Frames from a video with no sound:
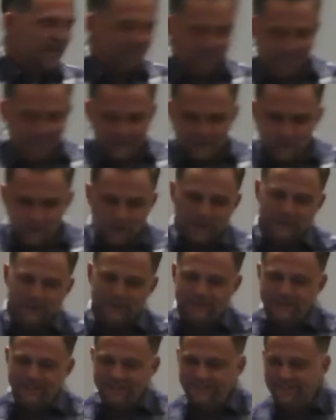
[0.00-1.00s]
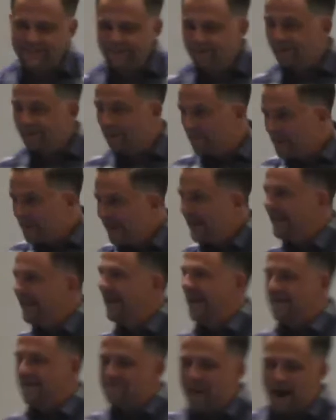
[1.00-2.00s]
This question for me
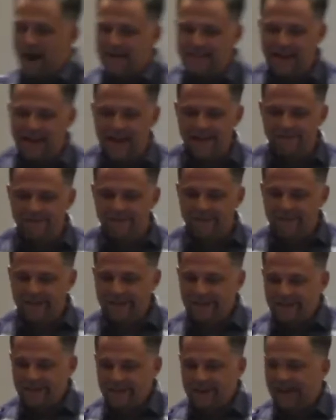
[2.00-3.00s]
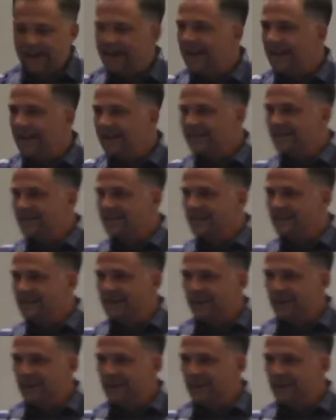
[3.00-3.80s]
in my life is